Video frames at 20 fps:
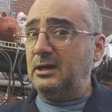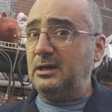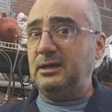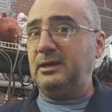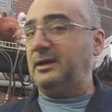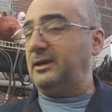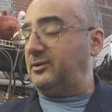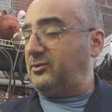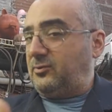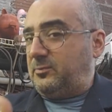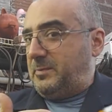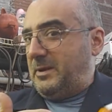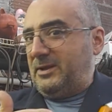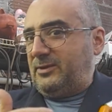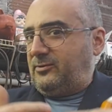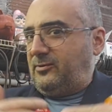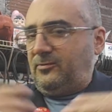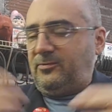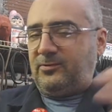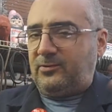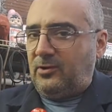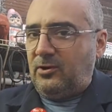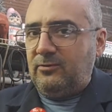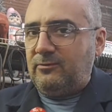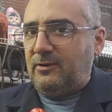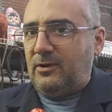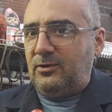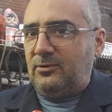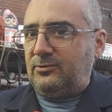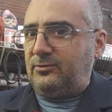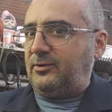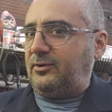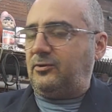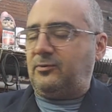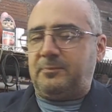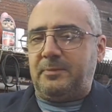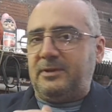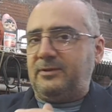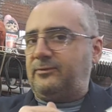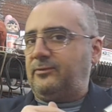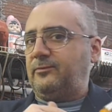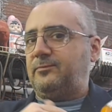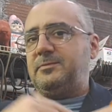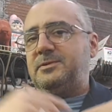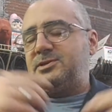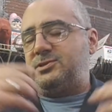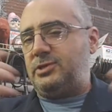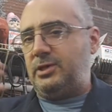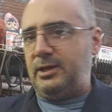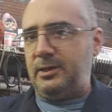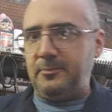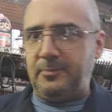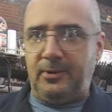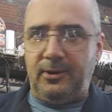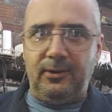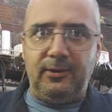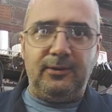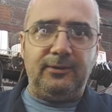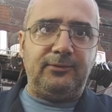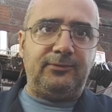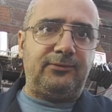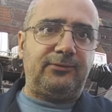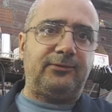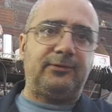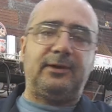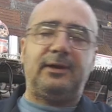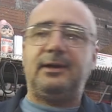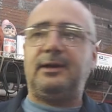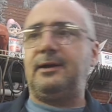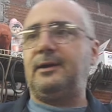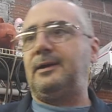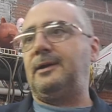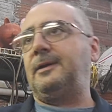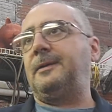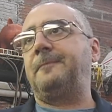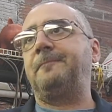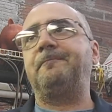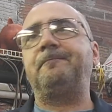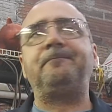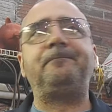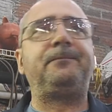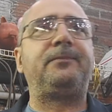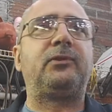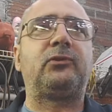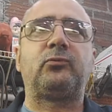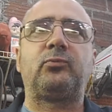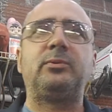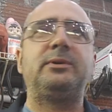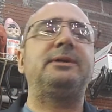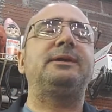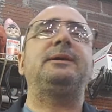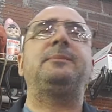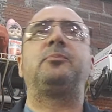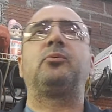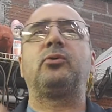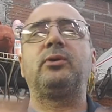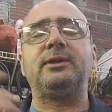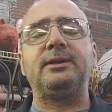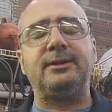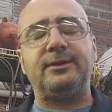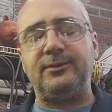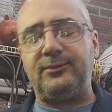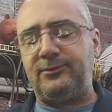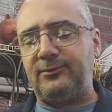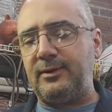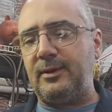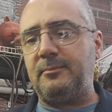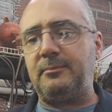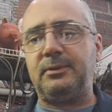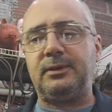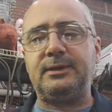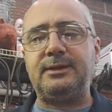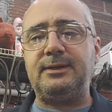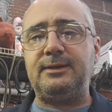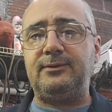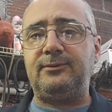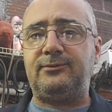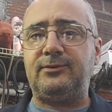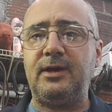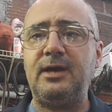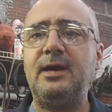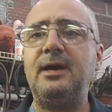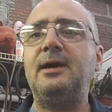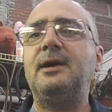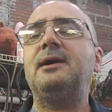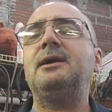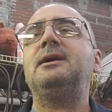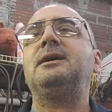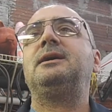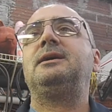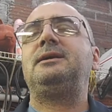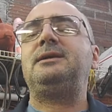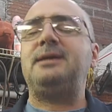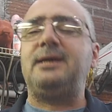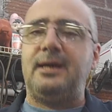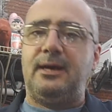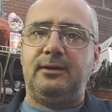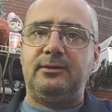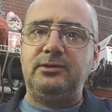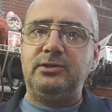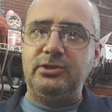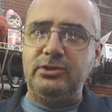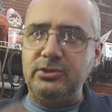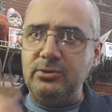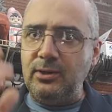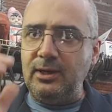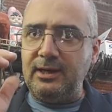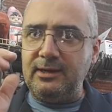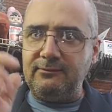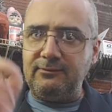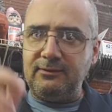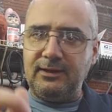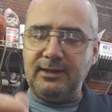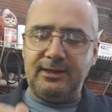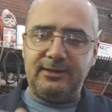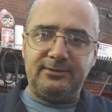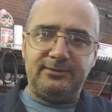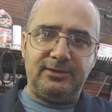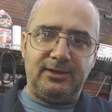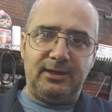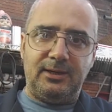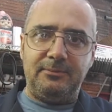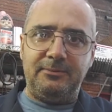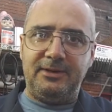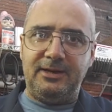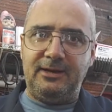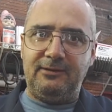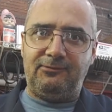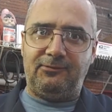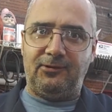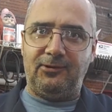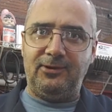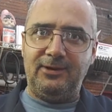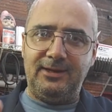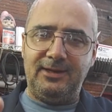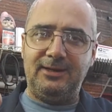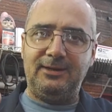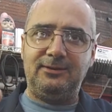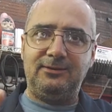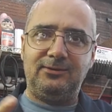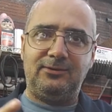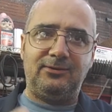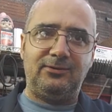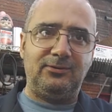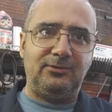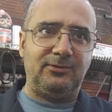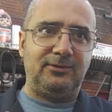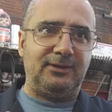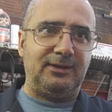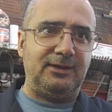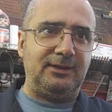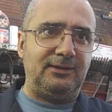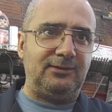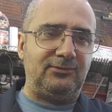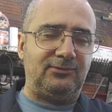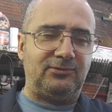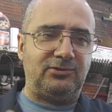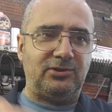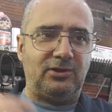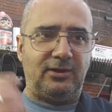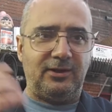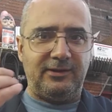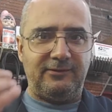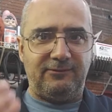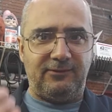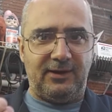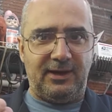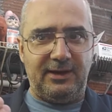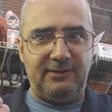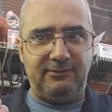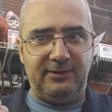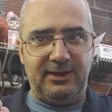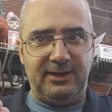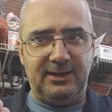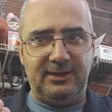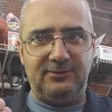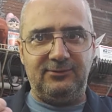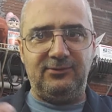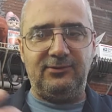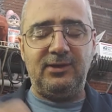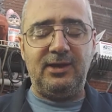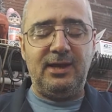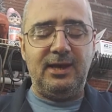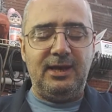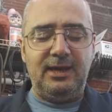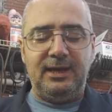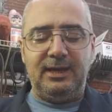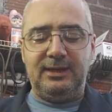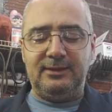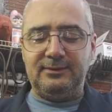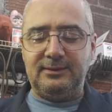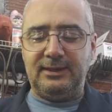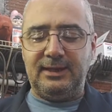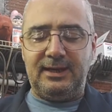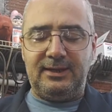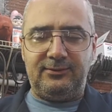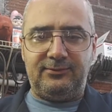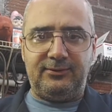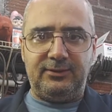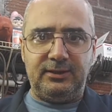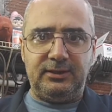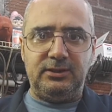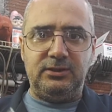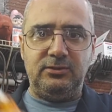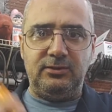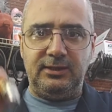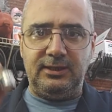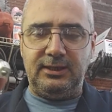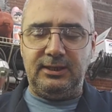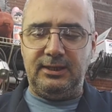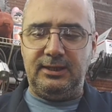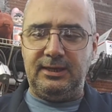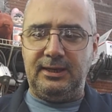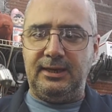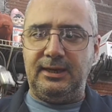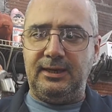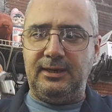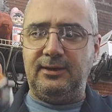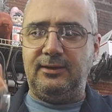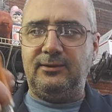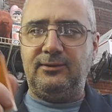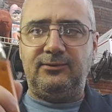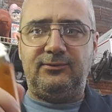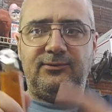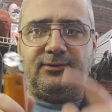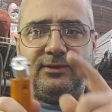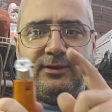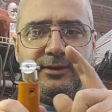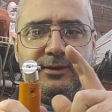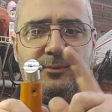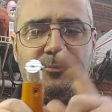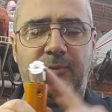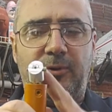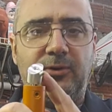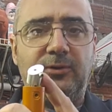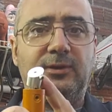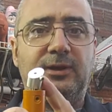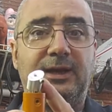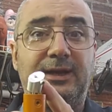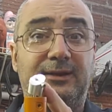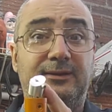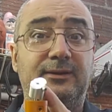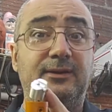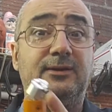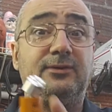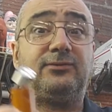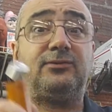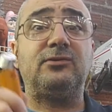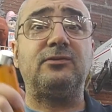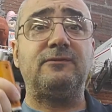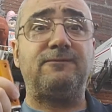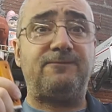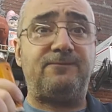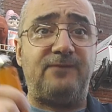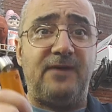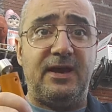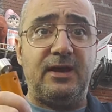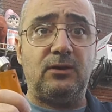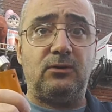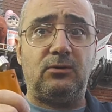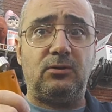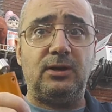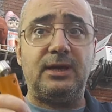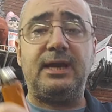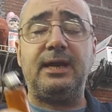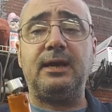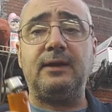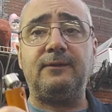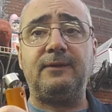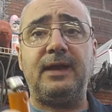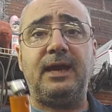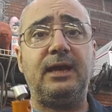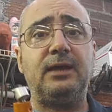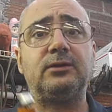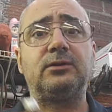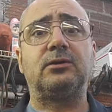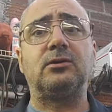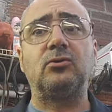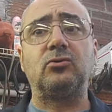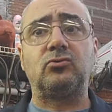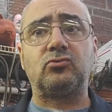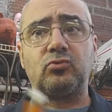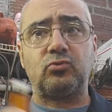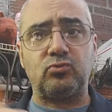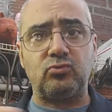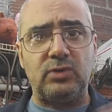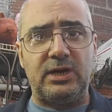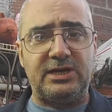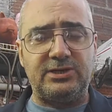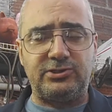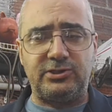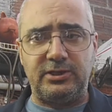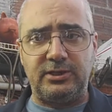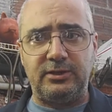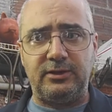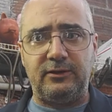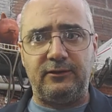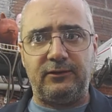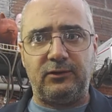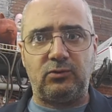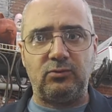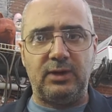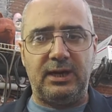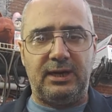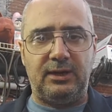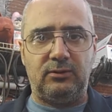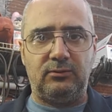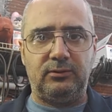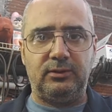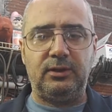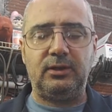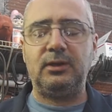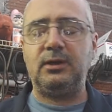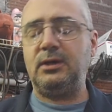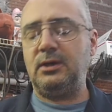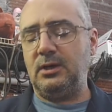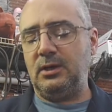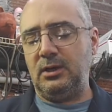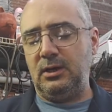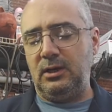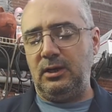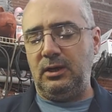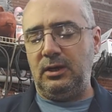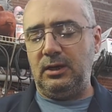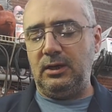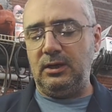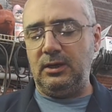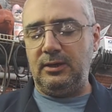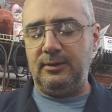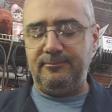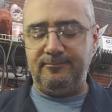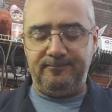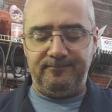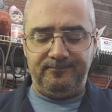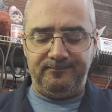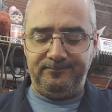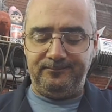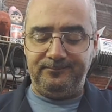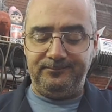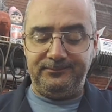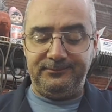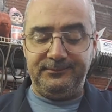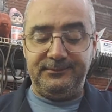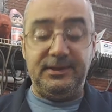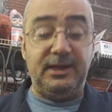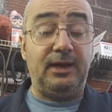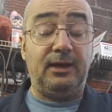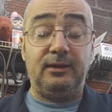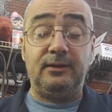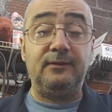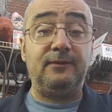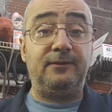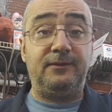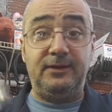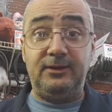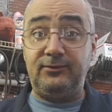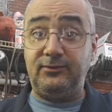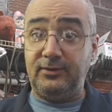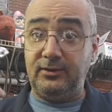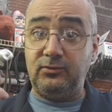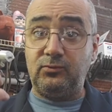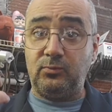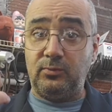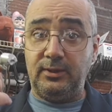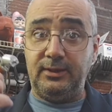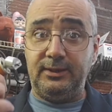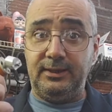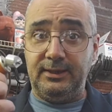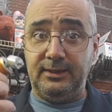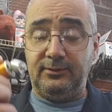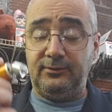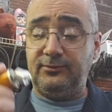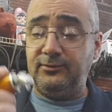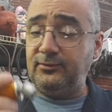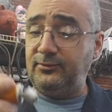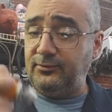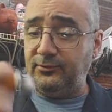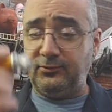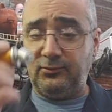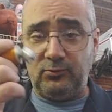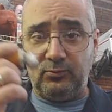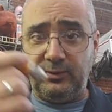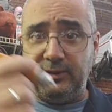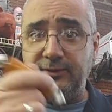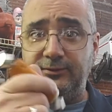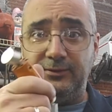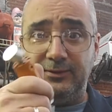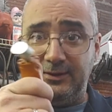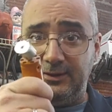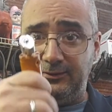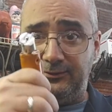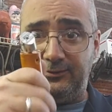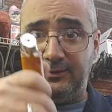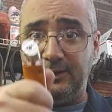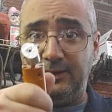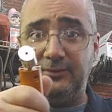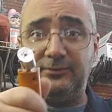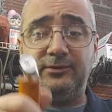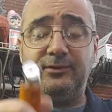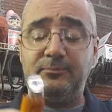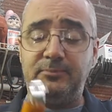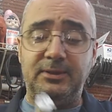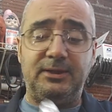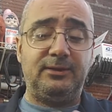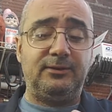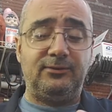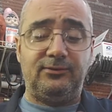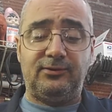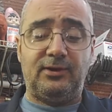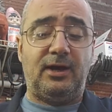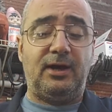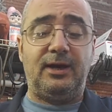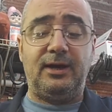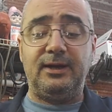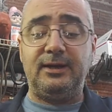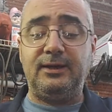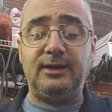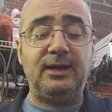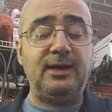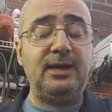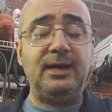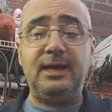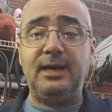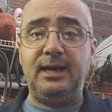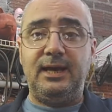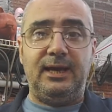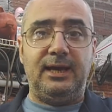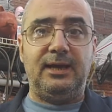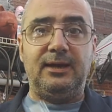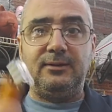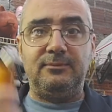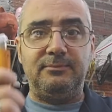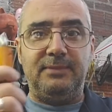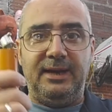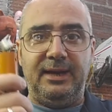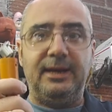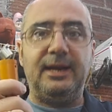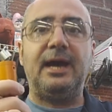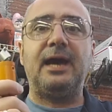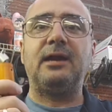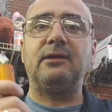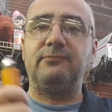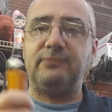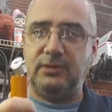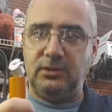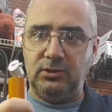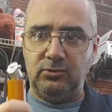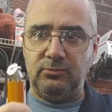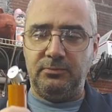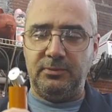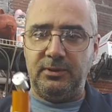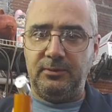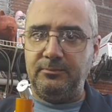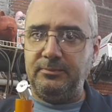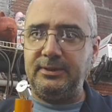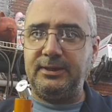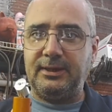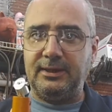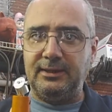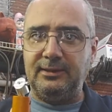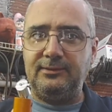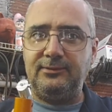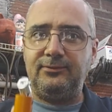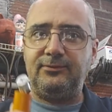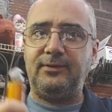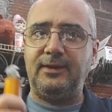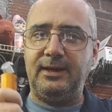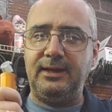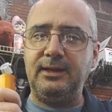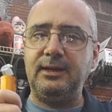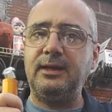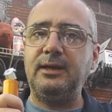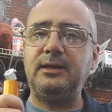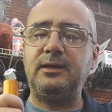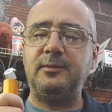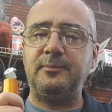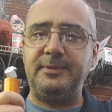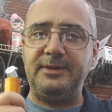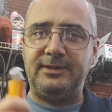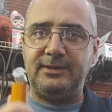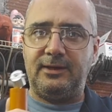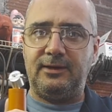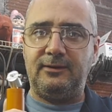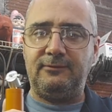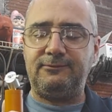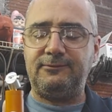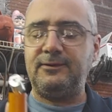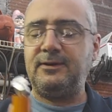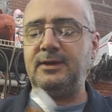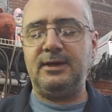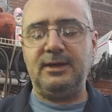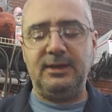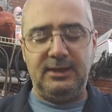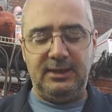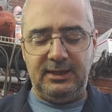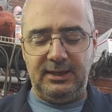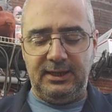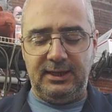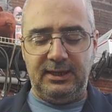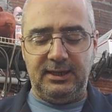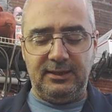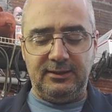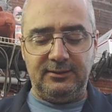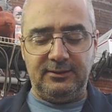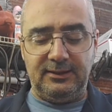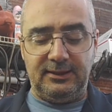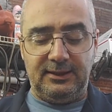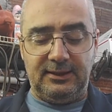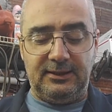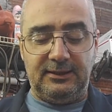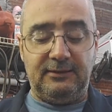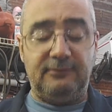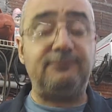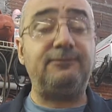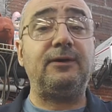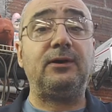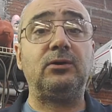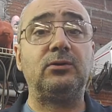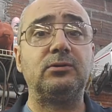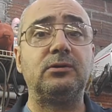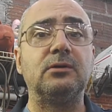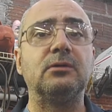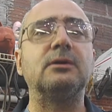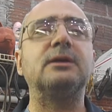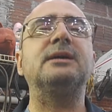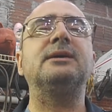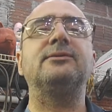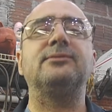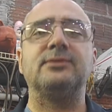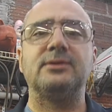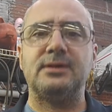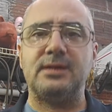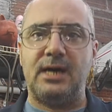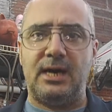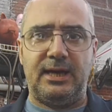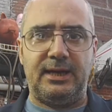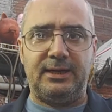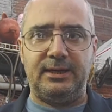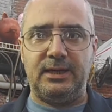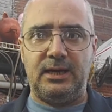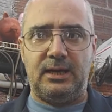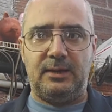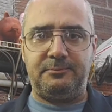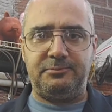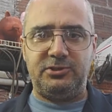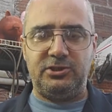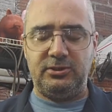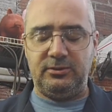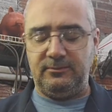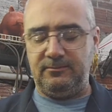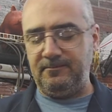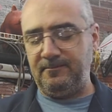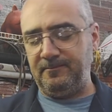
Expensive servos, expensive machine parts, 3D printed assemblies. Yeah, you have a lot of time and effort into these Johnny 5 heads, and the last thing you need is a part like this to fail and the head go crashing to the ground. Yeah, this is what it is. This is the reason these things have been designed and made out of aluminum, because they need to be tough, and failure is not an option.